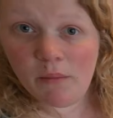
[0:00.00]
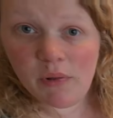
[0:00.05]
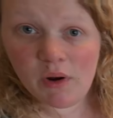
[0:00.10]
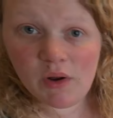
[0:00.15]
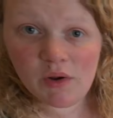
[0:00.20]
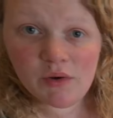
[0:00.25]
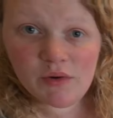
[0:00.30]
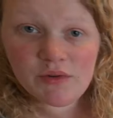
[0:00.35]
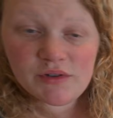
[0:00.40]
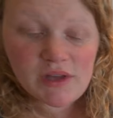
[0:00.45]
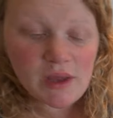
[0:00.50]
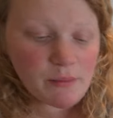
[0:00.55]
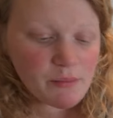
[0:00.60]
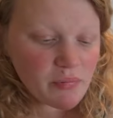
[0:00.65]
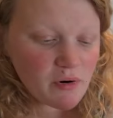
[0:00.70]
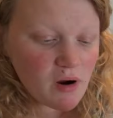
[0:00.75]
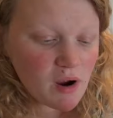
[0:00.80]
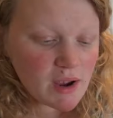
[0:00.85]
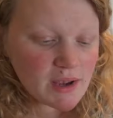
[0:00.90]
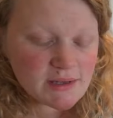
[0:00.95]
Blue
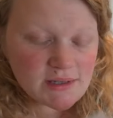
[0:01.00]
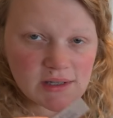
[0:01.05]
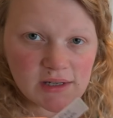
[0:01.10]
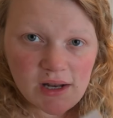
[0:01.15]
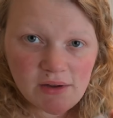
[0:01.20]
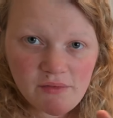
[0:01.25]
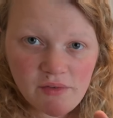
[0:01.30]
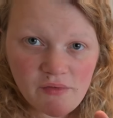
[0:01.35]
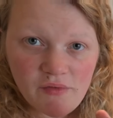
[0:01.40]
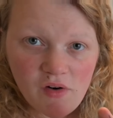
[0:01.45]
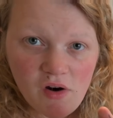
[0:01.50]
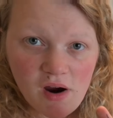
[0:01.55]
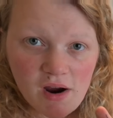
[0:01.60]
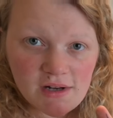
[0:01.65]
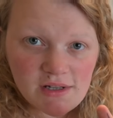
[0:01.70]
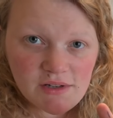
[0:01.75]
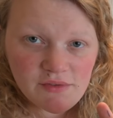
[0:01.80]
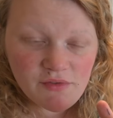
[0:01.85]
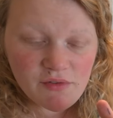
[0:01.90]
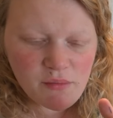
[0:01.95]
zebra is another
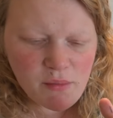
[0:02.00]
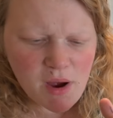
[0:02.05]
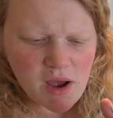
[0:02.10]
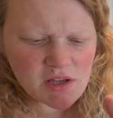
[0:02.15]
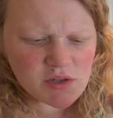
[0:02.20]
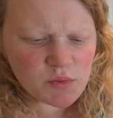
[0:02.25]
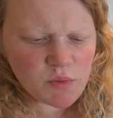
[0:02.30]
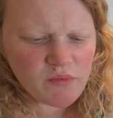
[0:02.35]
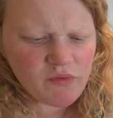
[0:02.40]
variety from us.